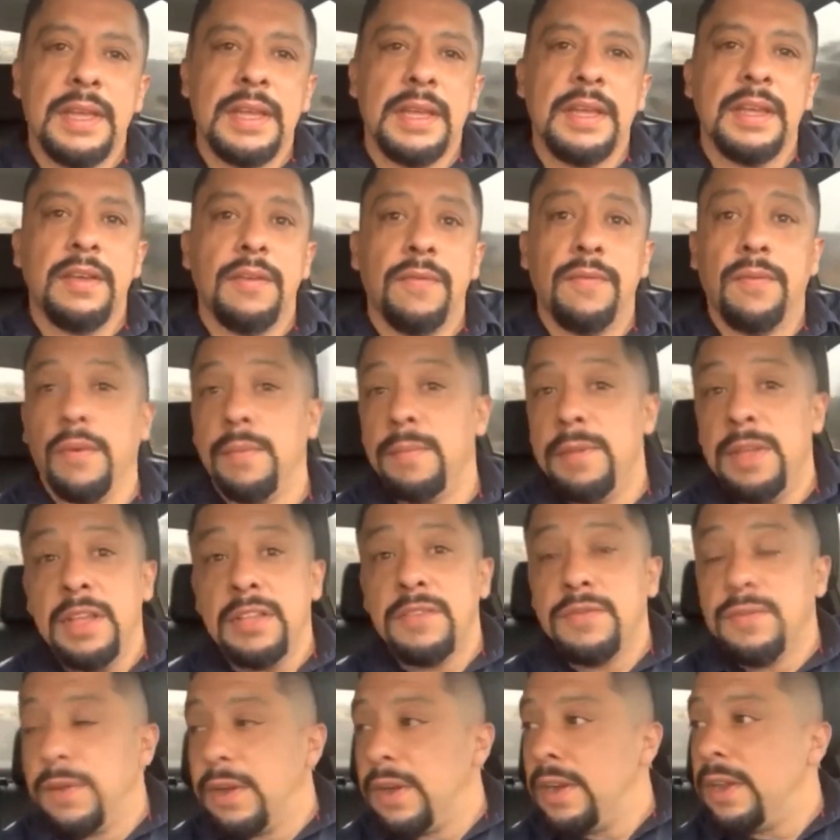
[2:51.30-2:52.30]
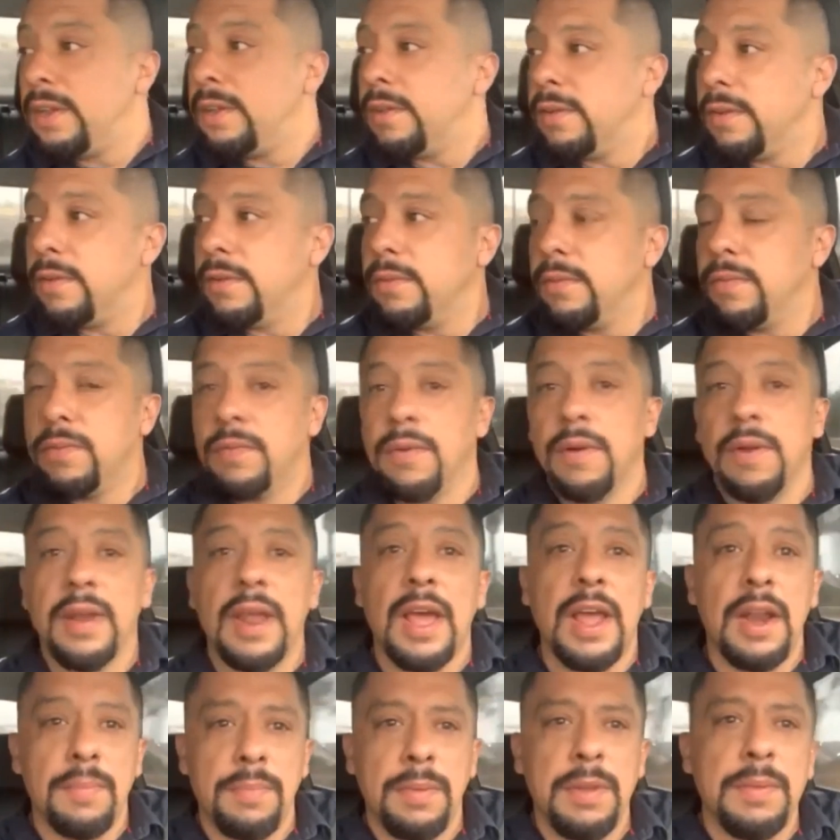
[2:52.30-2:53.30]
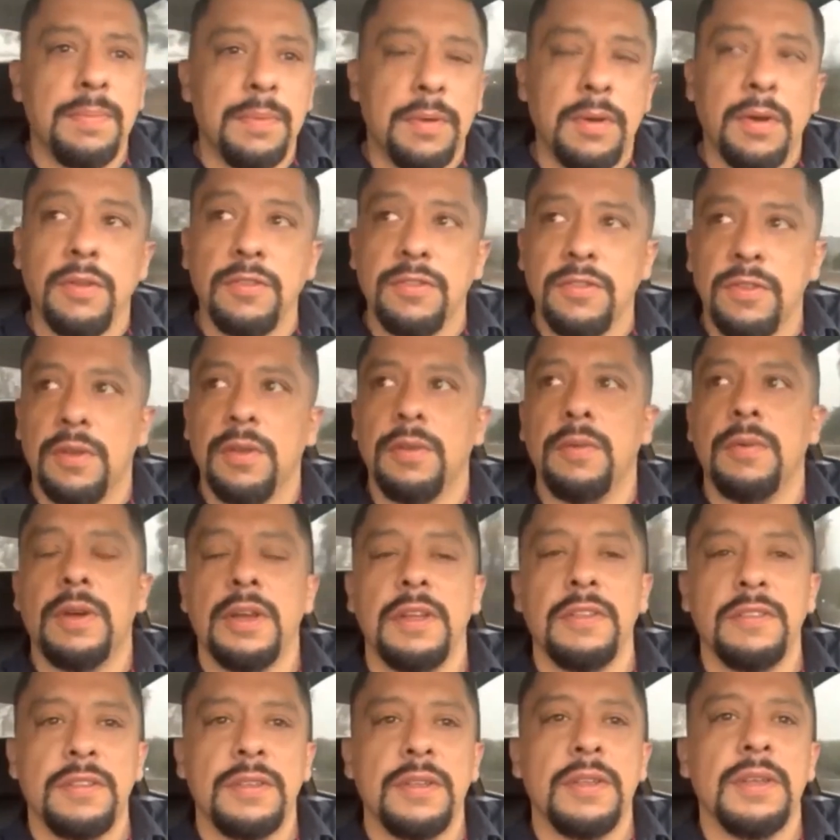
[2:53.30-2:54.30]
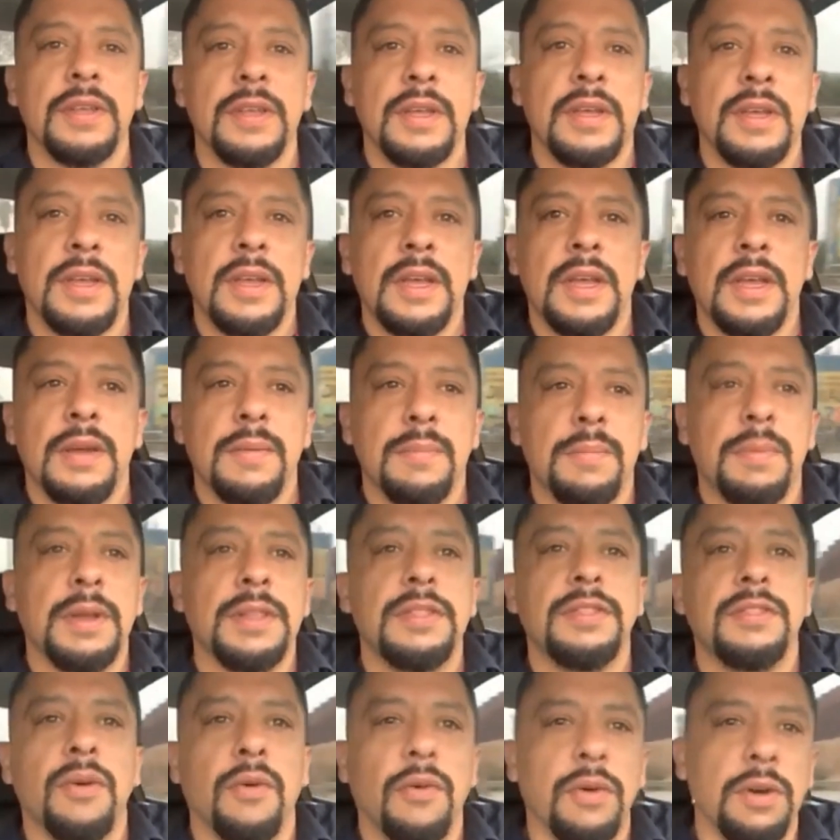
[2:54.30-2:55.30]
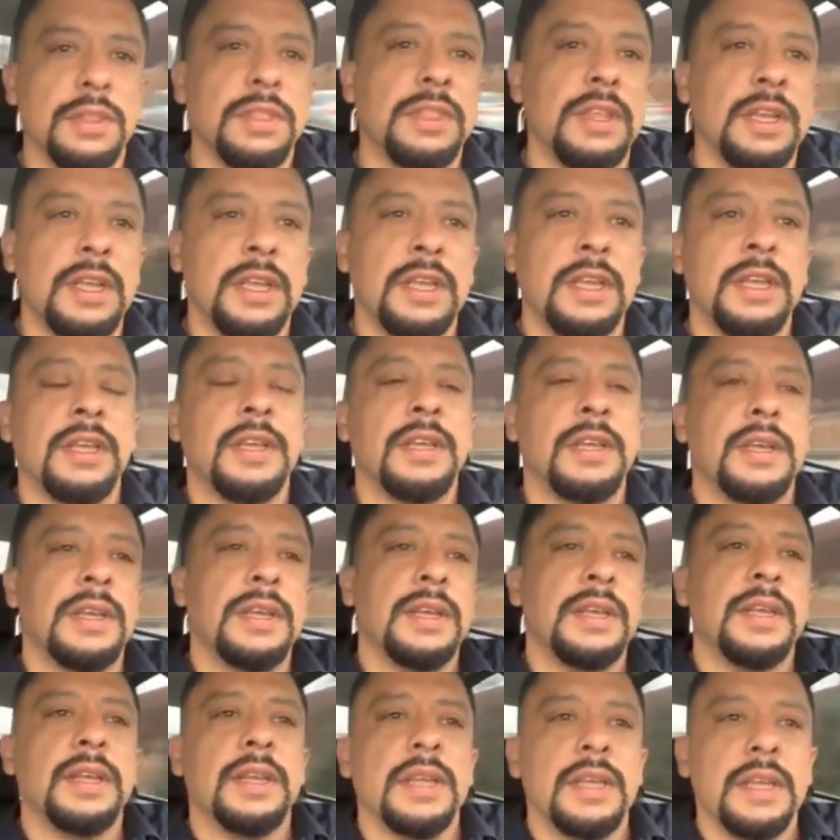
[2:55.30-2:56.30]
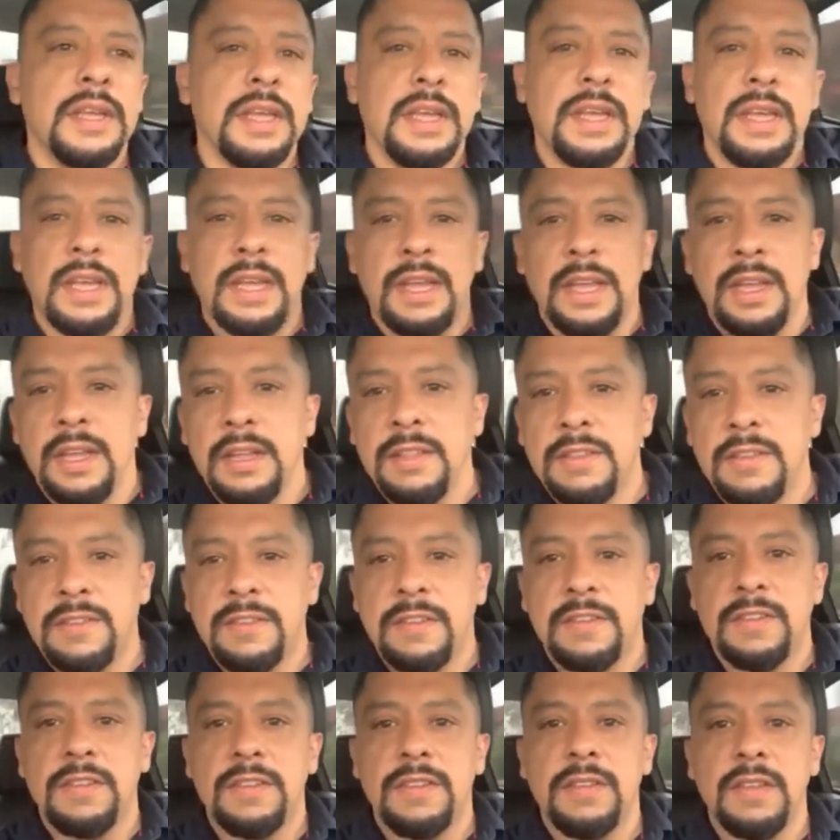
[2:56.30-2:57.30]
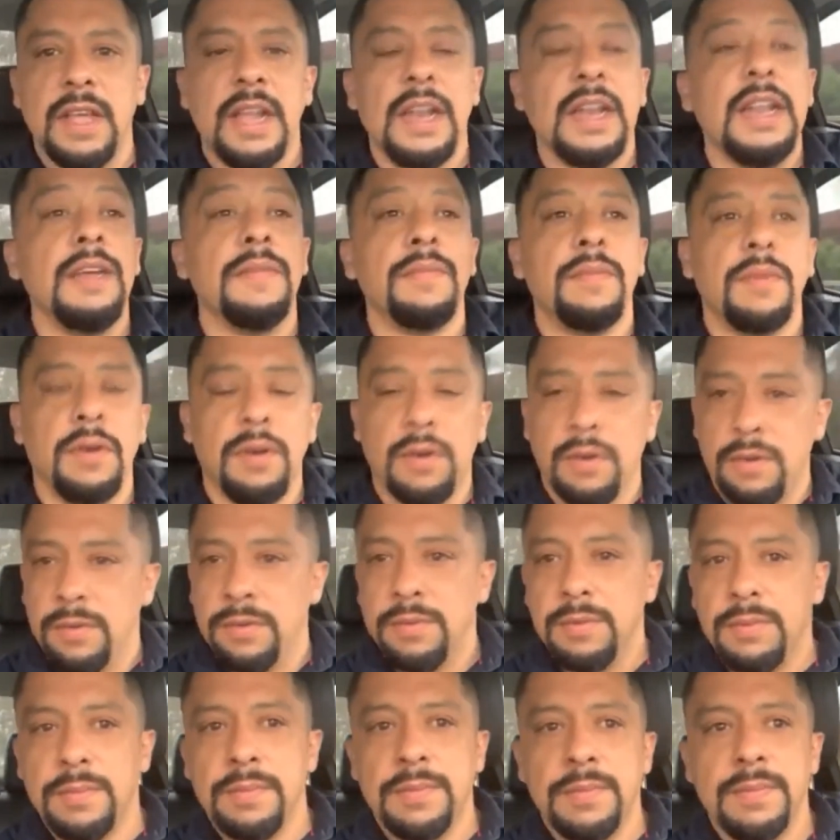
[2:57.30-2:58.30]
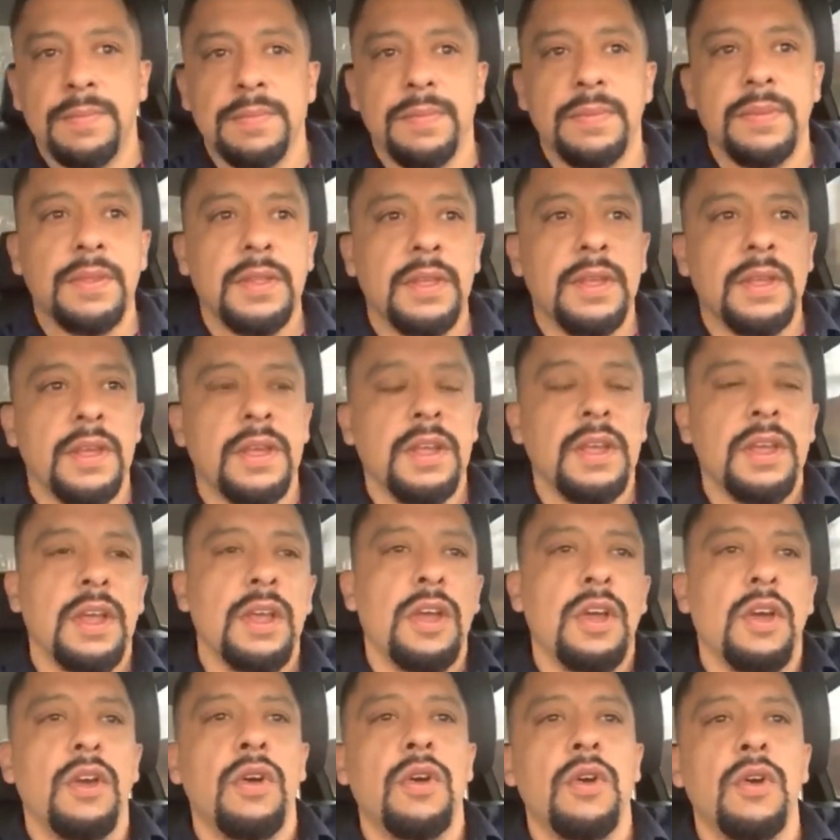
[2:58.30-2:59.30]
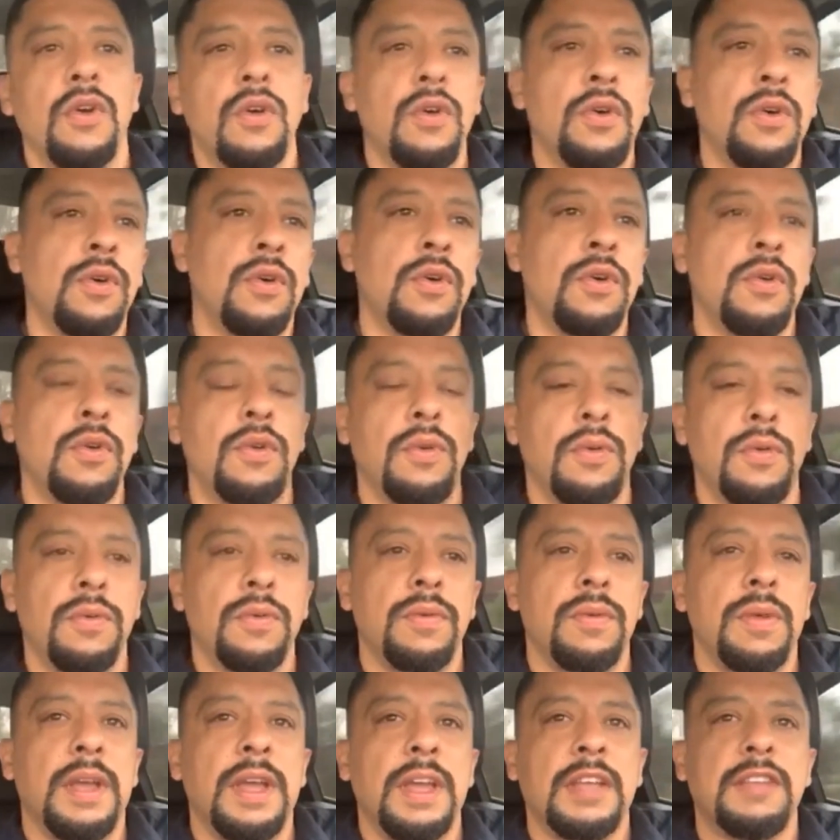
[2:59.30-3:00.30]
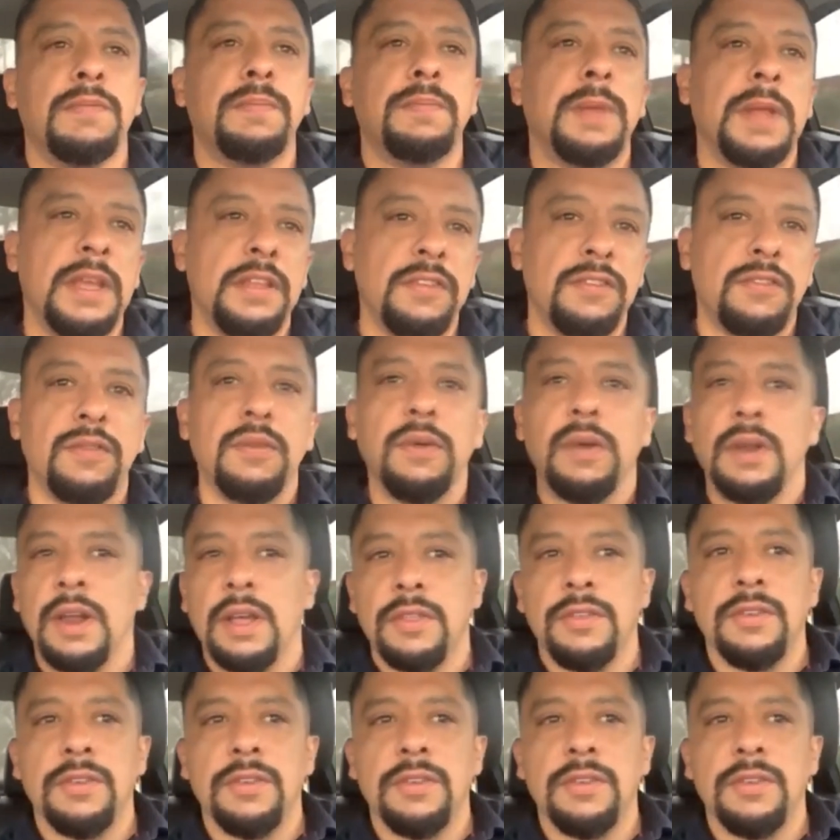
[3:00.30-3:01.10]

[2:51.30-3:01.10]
For me, it's funny. For a lot of people also it was. But Dorothy, it's a liberal who explains to another